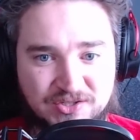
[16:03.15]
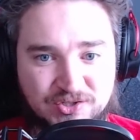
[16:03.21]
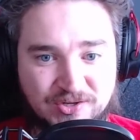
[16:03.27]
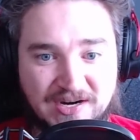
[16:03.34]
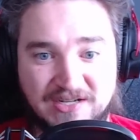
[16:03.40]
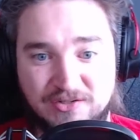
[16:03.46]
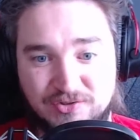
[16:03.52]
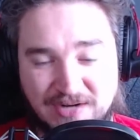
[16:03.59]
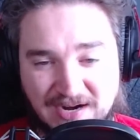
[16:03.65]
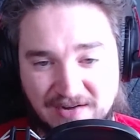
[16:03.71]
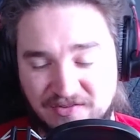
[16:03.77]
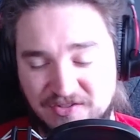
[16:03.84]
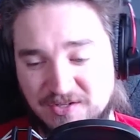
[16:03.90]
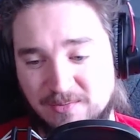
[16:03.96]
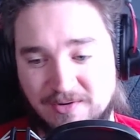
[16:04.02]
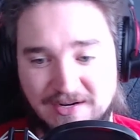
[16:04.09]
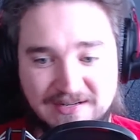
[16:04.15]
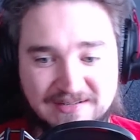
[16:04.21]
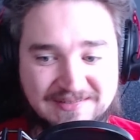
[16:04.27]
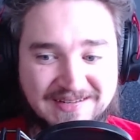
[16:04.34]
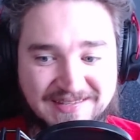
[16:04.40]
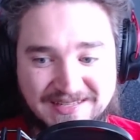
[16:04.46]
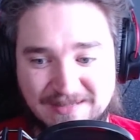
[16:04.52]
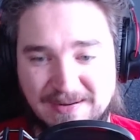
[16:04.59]
try to draft someone,
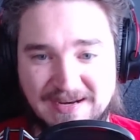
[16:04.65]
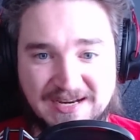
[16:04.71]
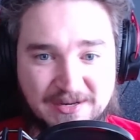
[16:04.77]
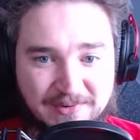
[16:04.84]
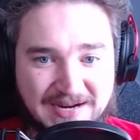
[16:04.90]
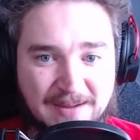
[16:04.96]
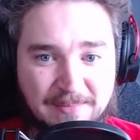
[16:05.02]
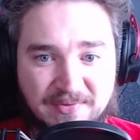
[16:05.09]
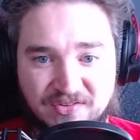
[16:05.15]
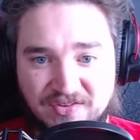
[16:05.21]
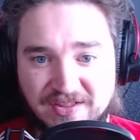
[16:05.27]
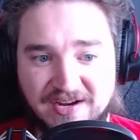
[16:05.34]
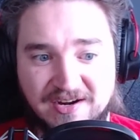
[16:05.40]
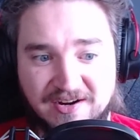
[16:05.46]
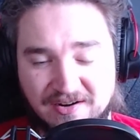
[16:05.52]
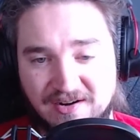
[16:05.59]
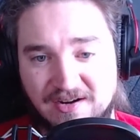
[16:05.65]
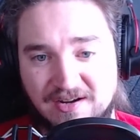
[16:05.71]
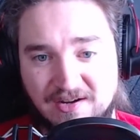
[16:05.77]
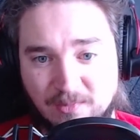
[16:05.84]
and then depending on what happens there,